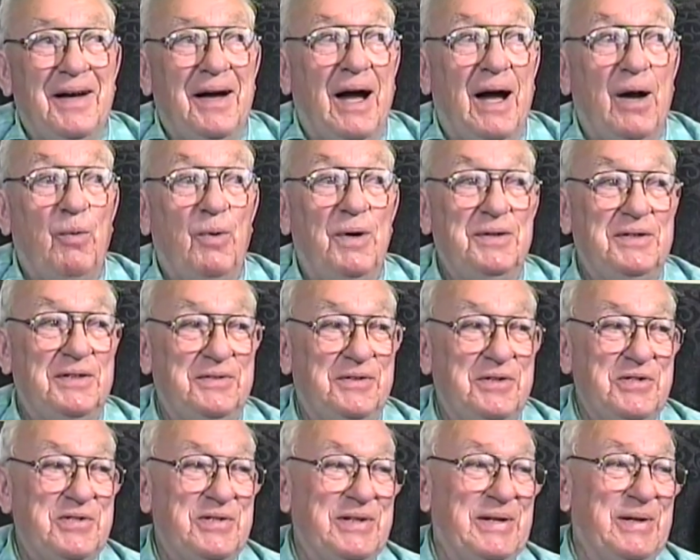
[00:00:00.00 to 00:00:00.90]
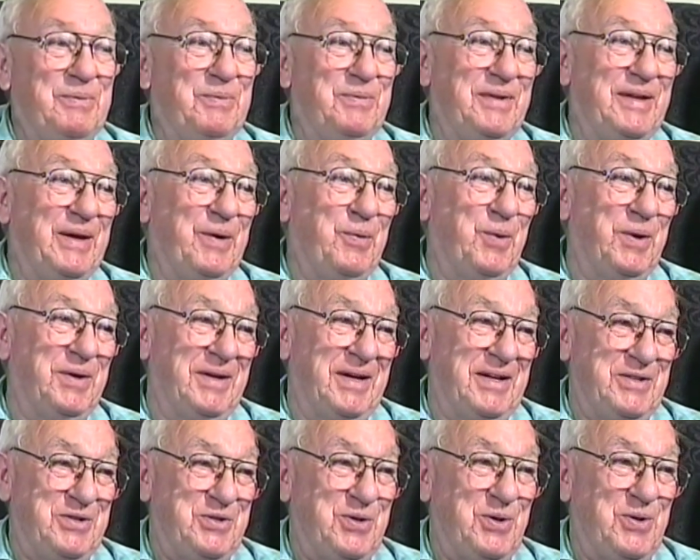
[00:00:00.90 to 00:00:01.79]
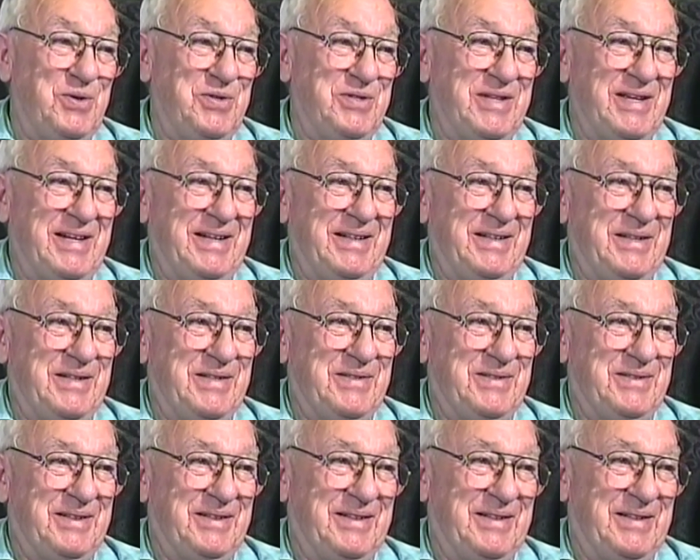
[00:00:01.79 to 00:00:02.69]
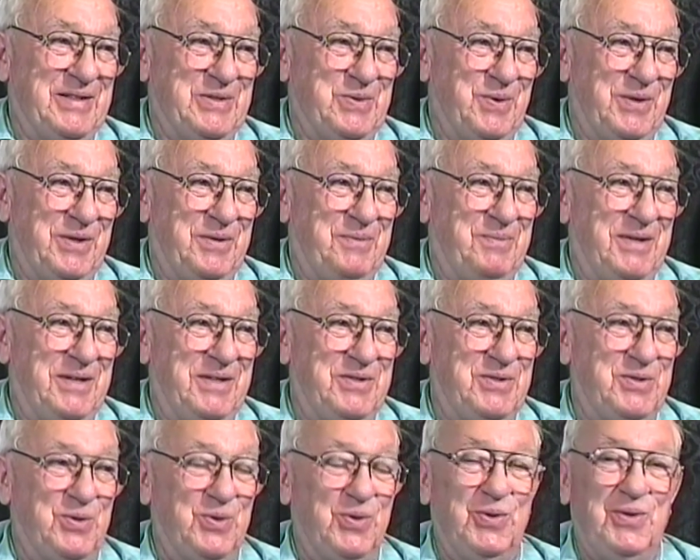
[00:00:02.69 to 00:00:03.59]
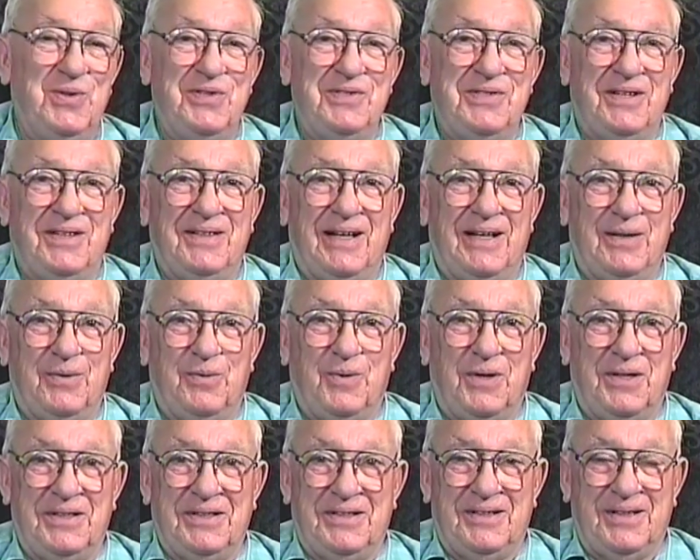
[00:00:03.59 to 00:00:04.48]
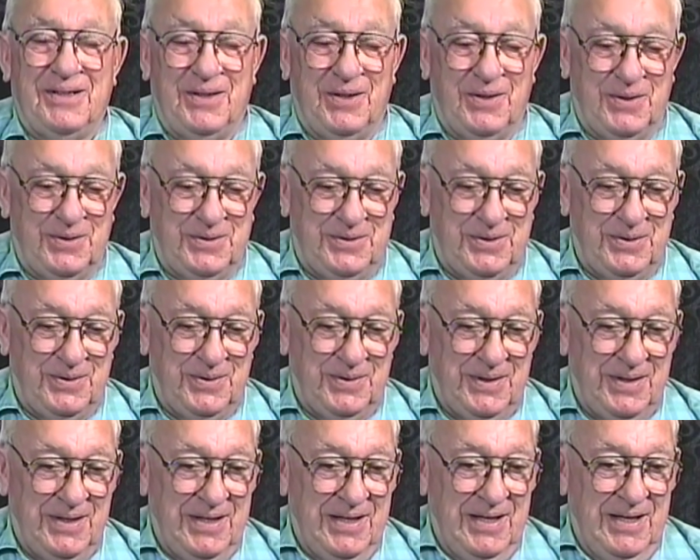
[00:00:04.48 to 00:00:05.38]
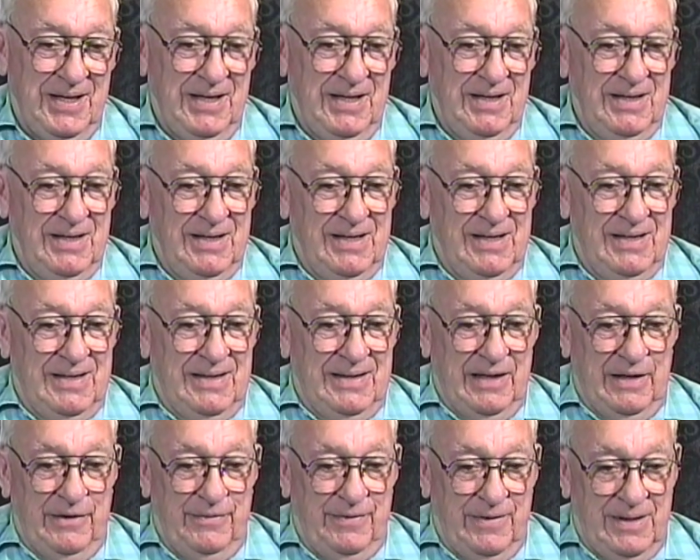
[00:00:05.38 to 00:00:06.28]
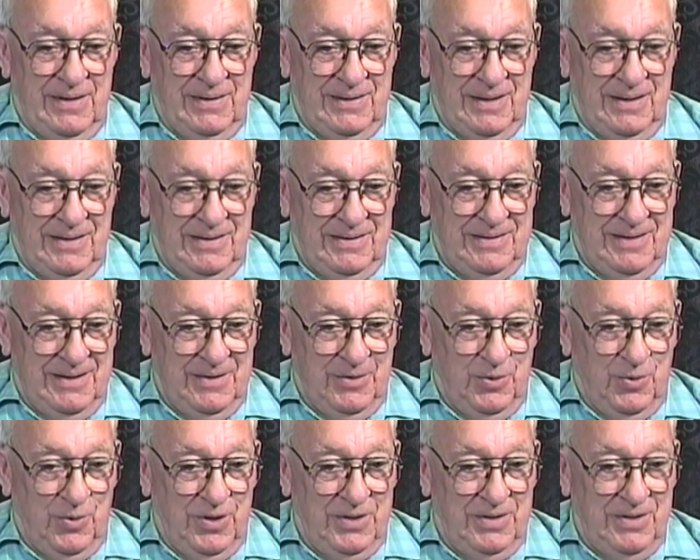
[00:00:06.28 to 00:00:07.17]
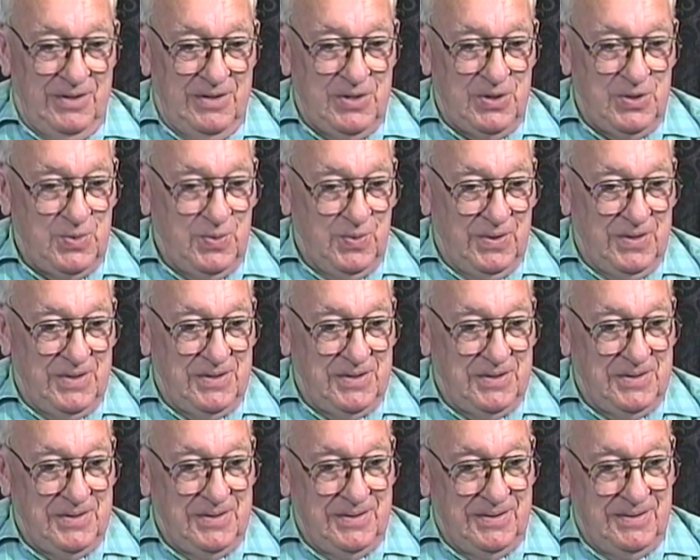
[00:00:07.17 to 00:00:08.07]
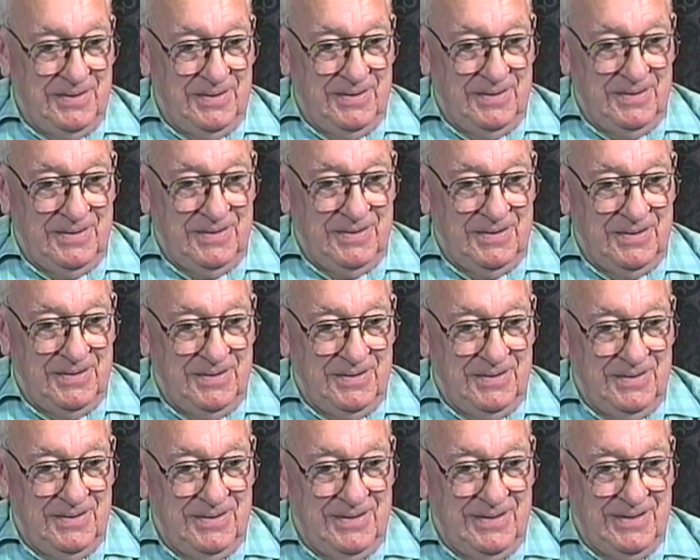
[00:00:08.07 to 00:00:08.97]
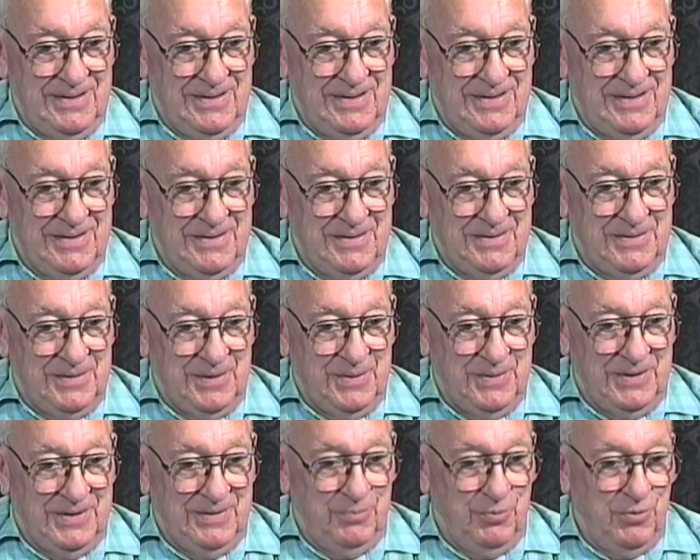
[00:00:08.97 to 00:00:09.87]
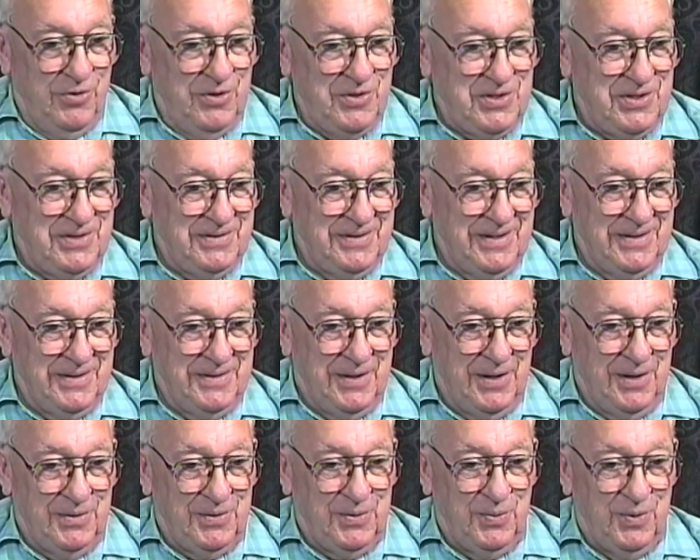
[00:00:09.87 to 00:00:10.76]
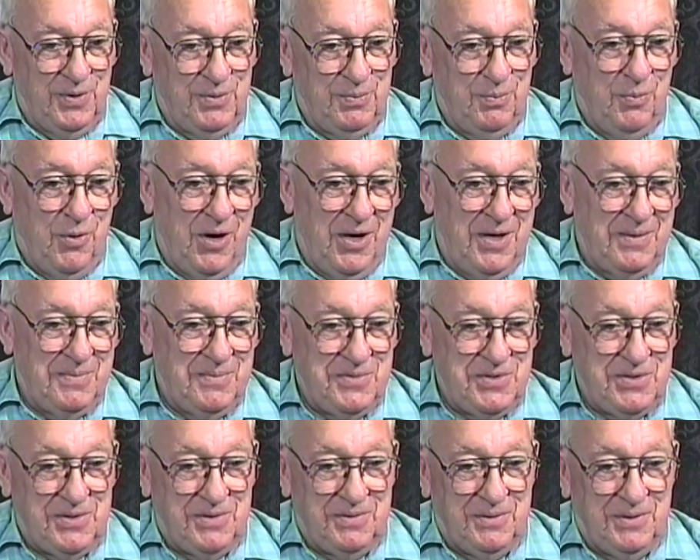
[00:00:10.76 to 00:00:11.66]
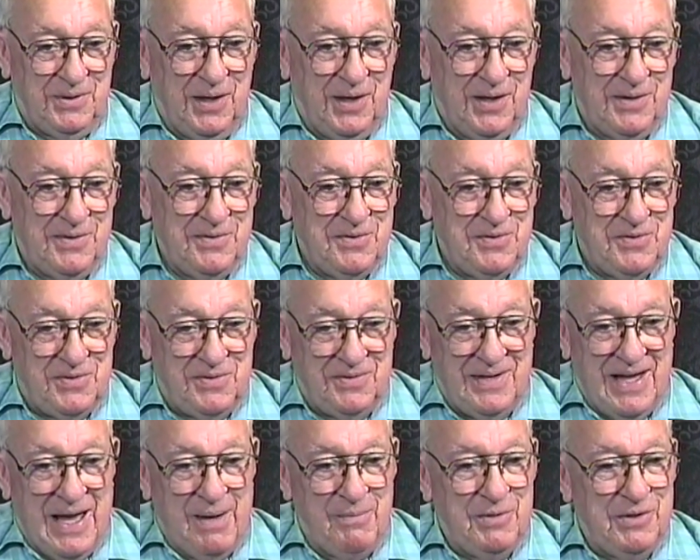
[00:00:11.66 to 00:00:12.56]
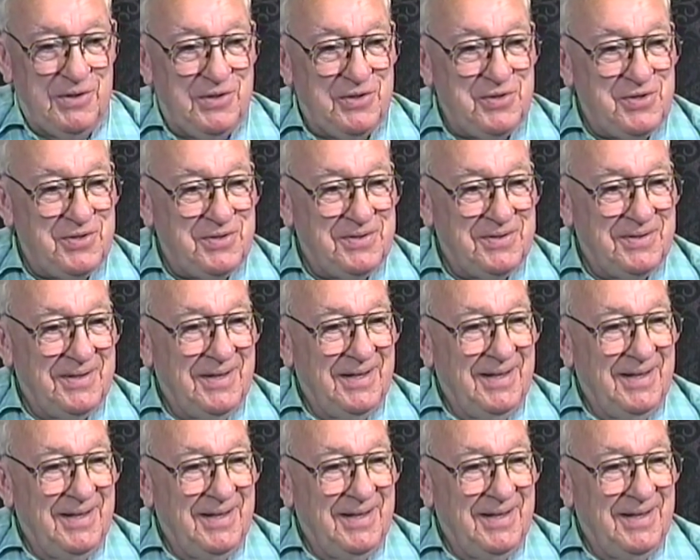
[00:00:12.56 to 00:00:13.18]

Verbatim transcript: I wanted the same thing when I chose that as, uh, as one of my schools that I wanted to go to. And then I found out that ordnance was the, uh, the person that dealt with bombs, and guns, ammunition,